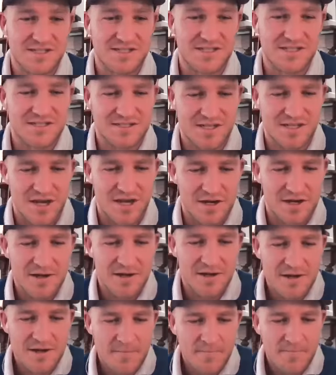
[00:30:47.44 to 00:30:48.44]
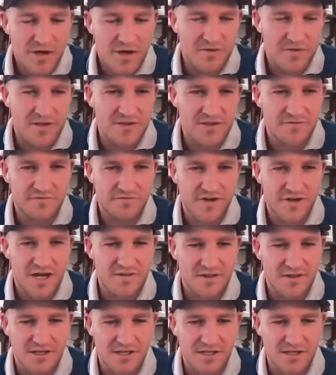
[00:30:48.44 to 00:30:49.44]
So I think the fact
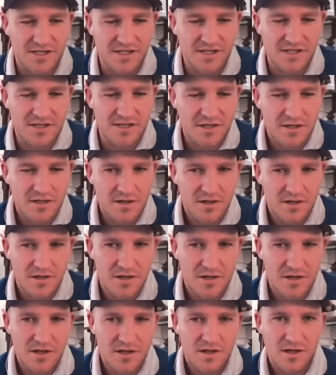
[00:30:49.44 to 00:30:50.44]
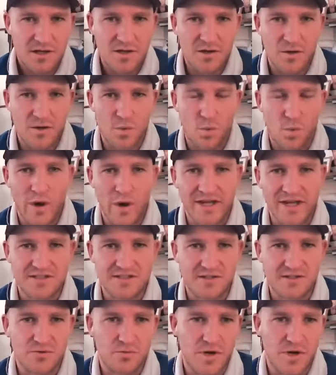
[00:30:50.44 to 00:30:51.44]
that he went to the
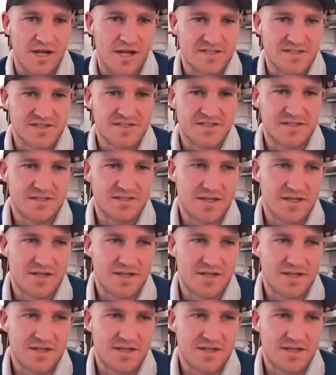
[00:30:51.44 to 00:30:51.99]
West